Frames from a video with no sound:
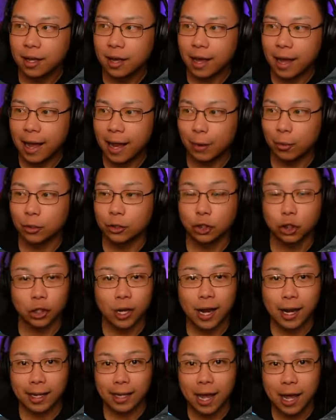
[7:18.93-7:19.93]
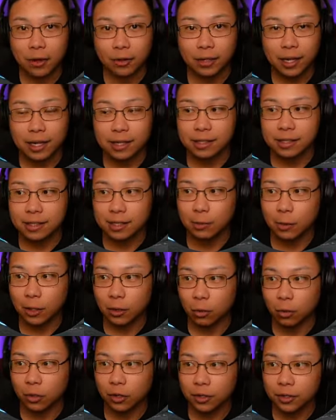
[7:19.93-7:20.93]
I would try it out and see what
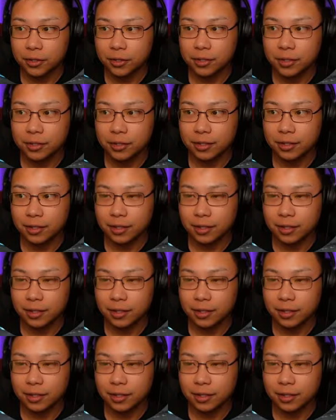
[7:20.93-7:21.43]
works.